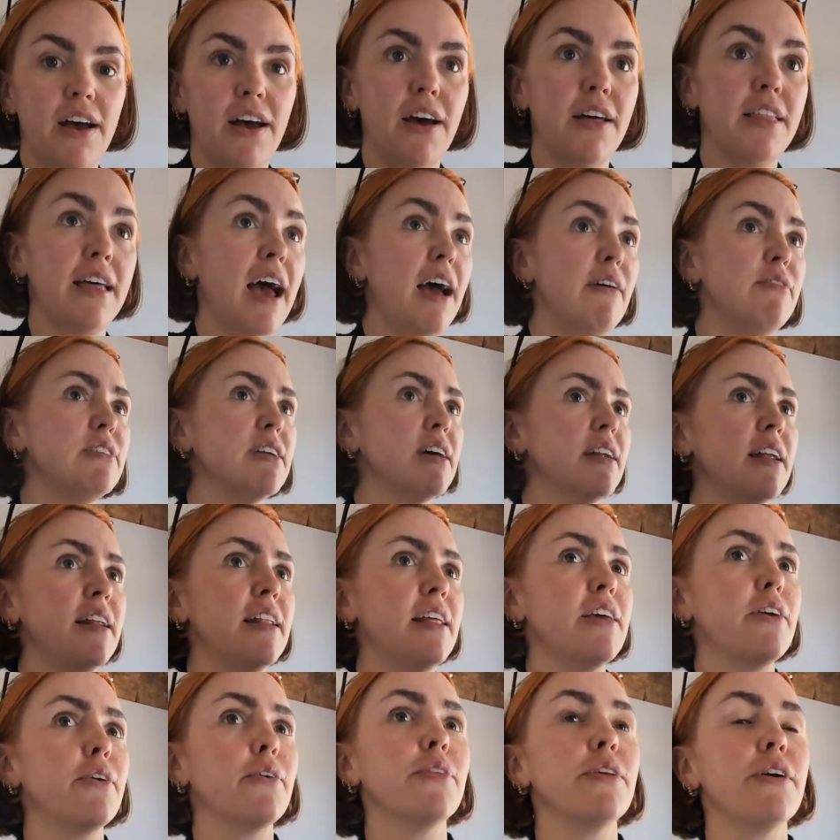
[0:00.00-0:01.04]
They haven't done
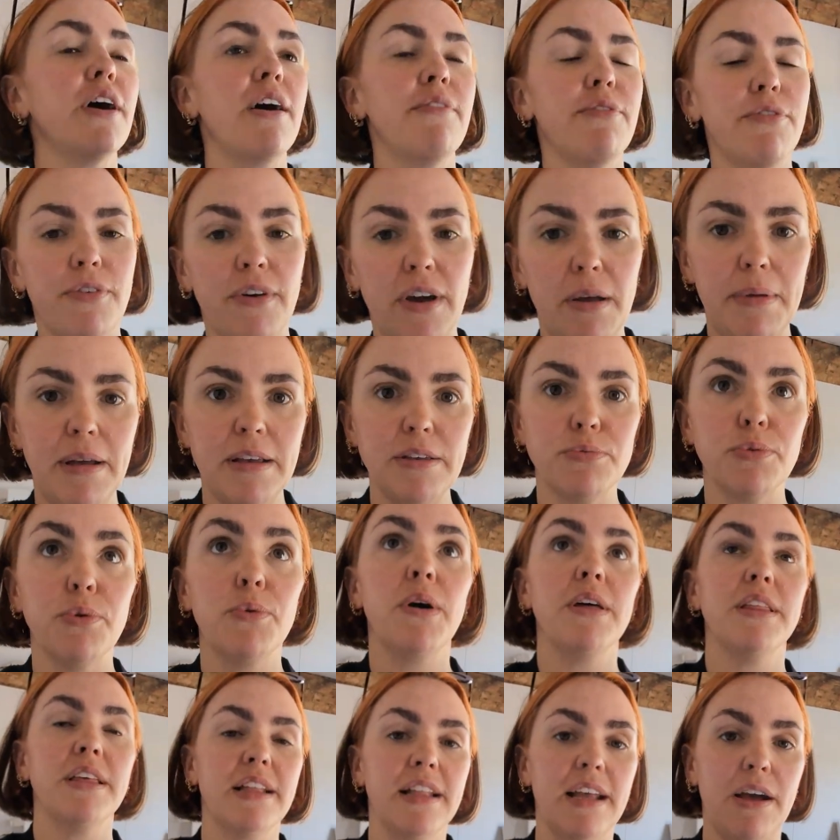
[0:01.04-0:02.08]
anything on the upper fireplace
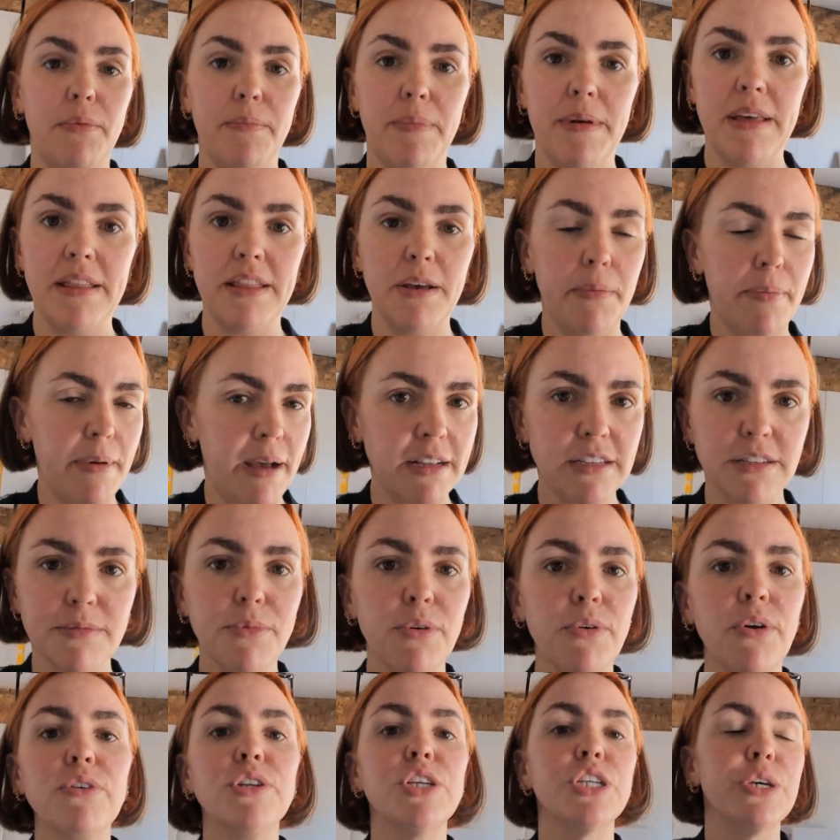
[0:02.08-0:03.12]
wall. I think they'll be back
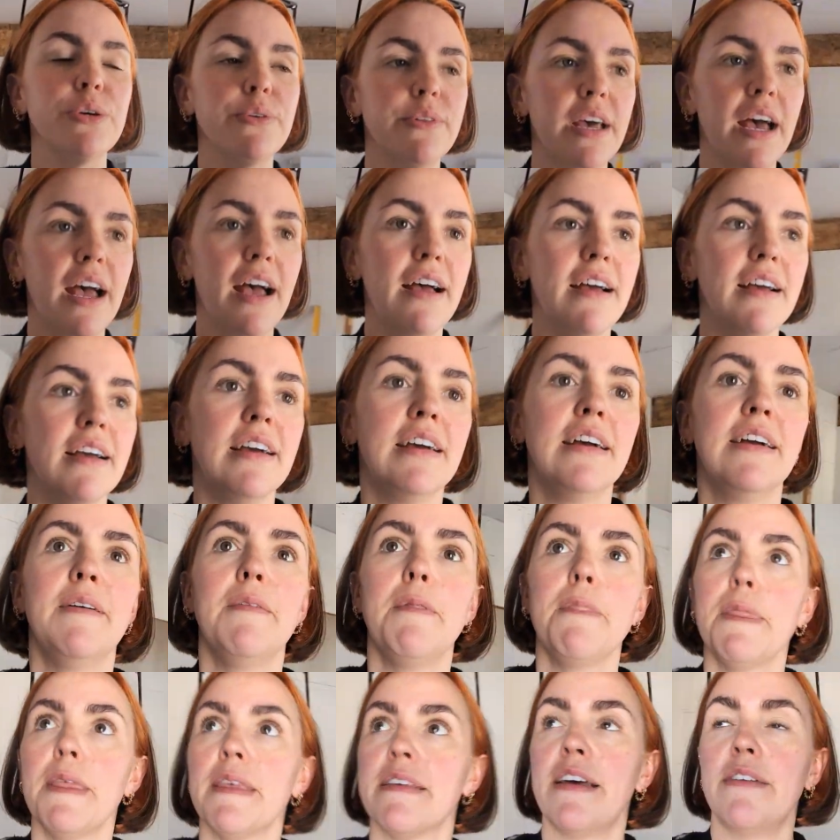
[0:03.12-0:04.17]
tomorrow to do that.
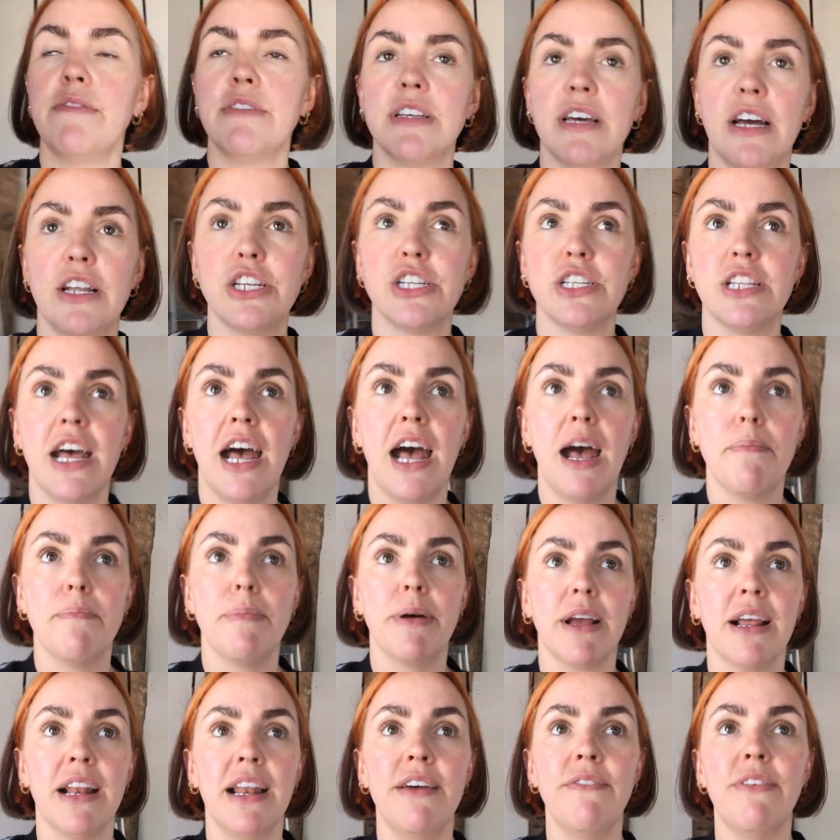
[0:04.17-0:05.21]
So haven't touched that,
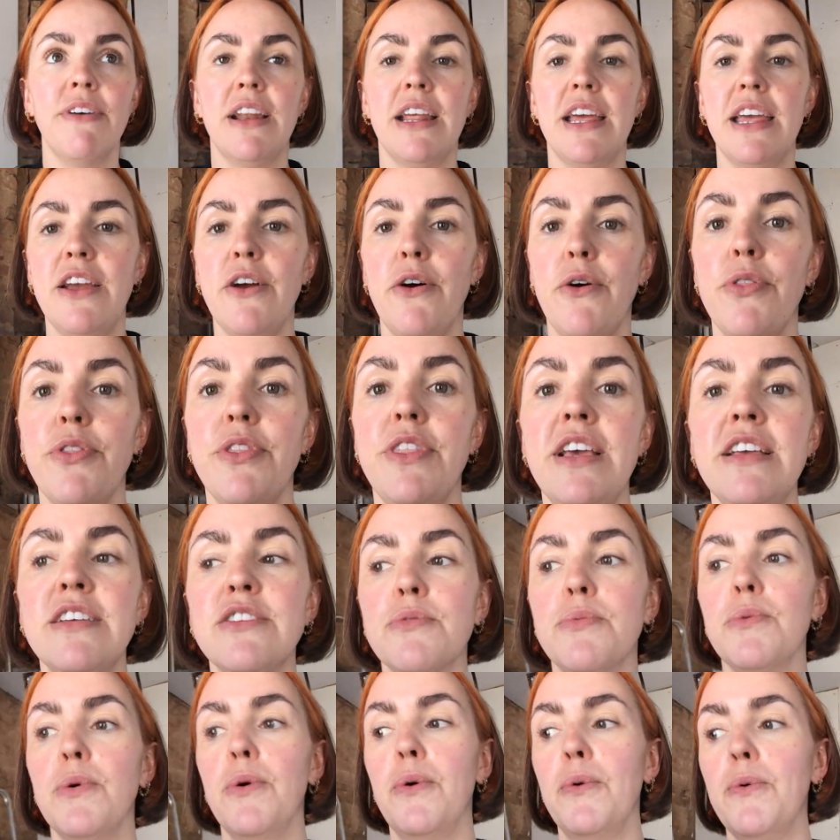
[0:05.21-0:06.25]
but cleverly on
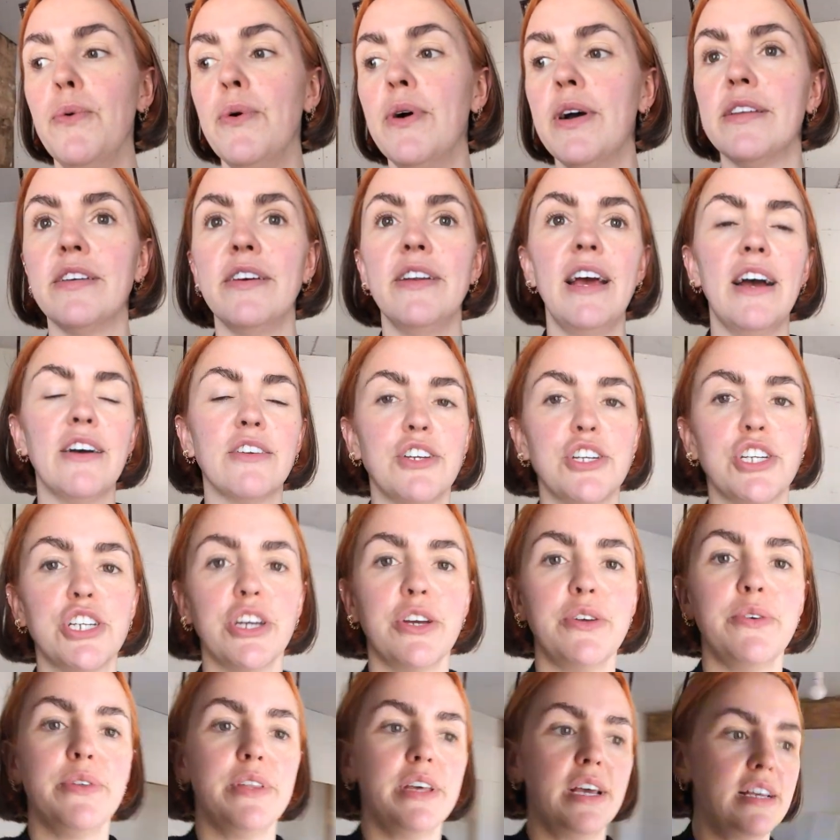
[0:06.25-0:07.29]
this wall, I don't know how to
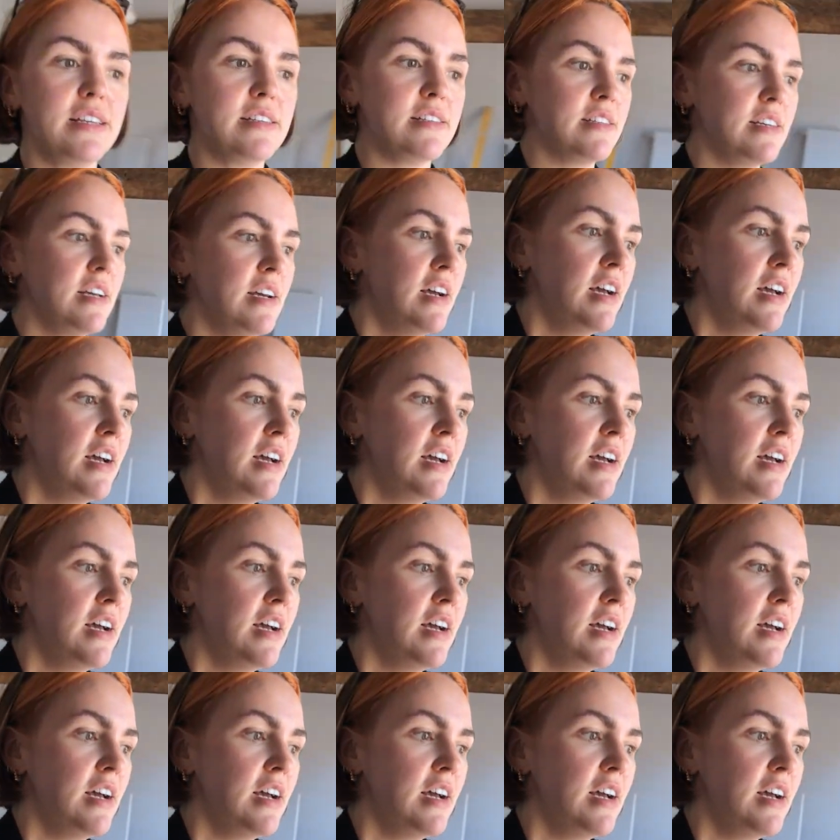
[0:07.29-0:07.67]
show you this.